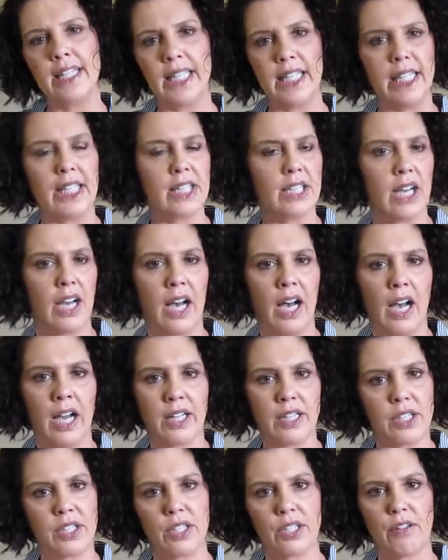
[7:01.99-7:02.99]

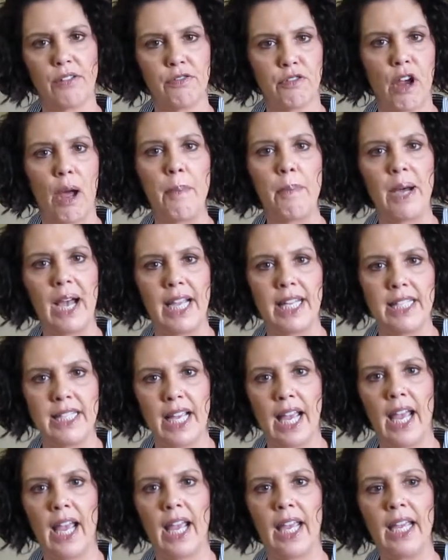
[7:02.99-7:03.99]
detox from my
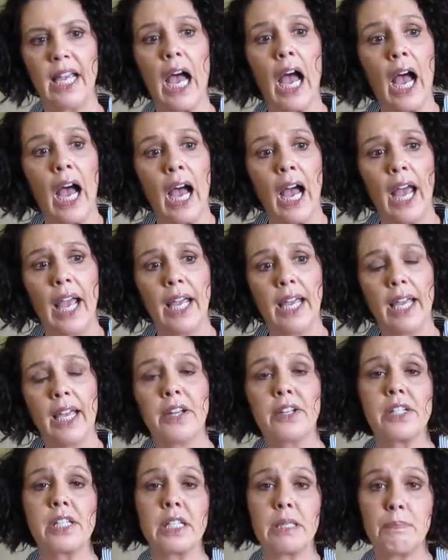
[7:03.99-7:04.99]
day. I
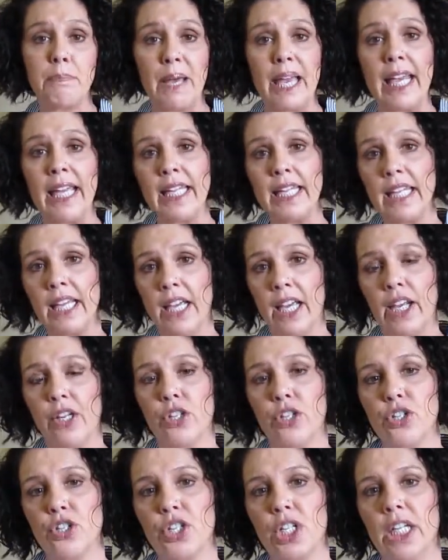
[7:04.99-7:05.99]
expend
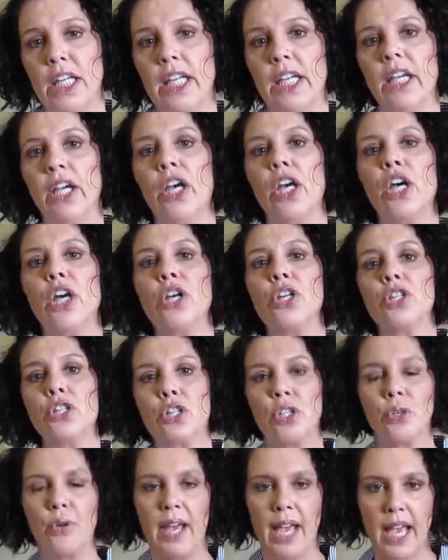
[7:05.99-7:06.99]
energy
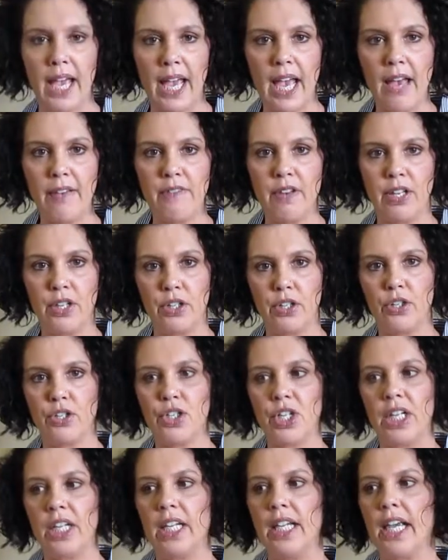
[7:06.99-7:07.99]
to have
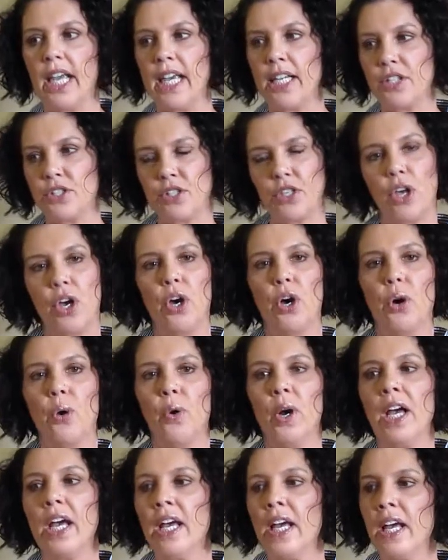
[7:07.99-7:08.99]
energy, and
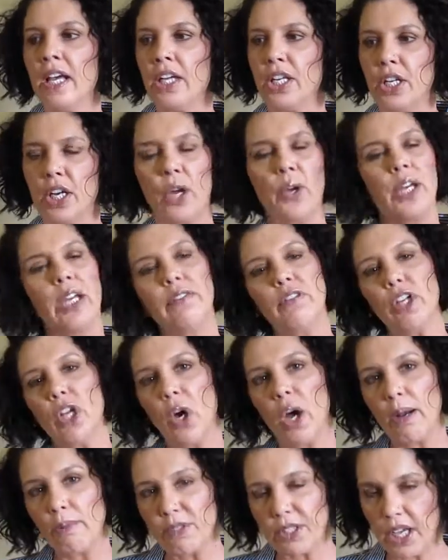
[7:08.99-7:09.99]
so, you know, even
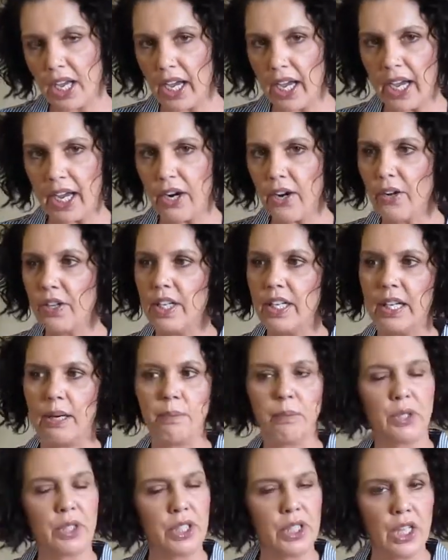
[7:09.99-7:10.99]
though I'm tired and
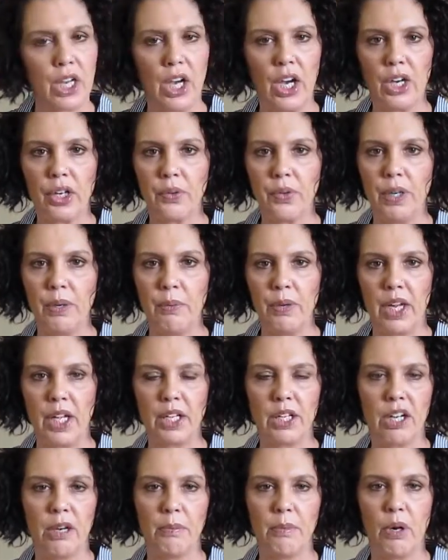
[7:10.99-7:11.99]
I'm really hungry when I
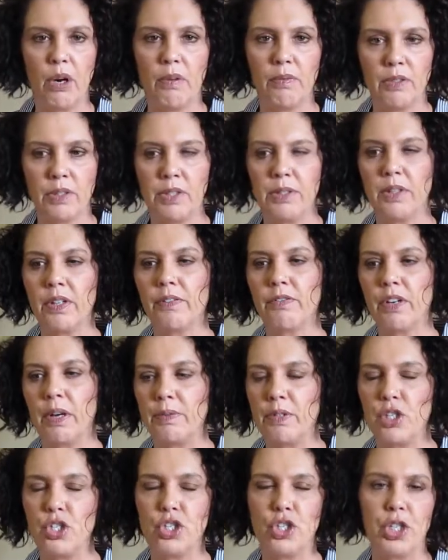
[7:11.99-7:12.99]
come home
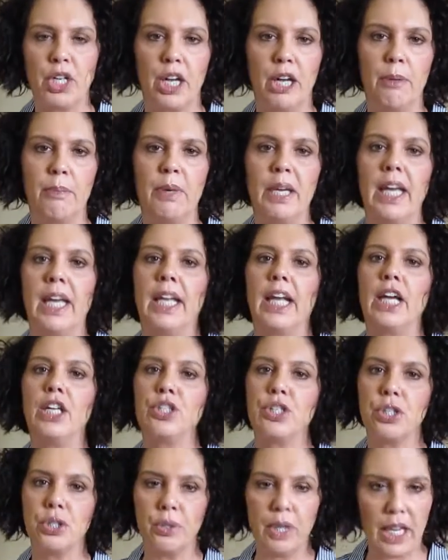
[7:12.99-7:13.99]
from the gym, and I
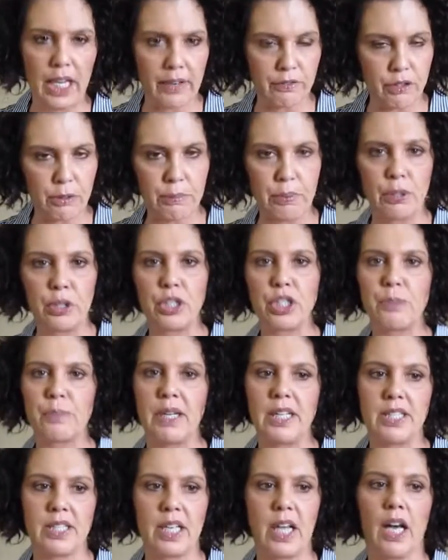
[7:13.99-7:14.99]
do have to push
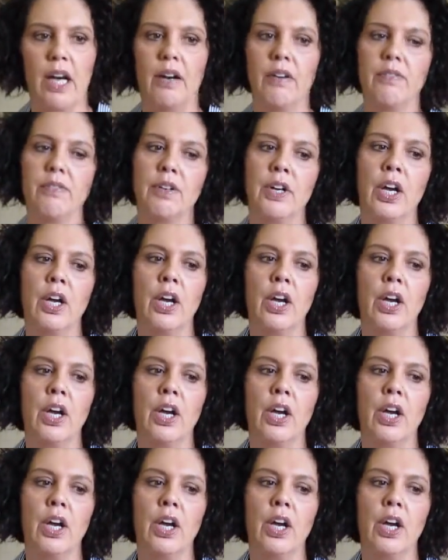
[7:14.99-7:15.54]
myself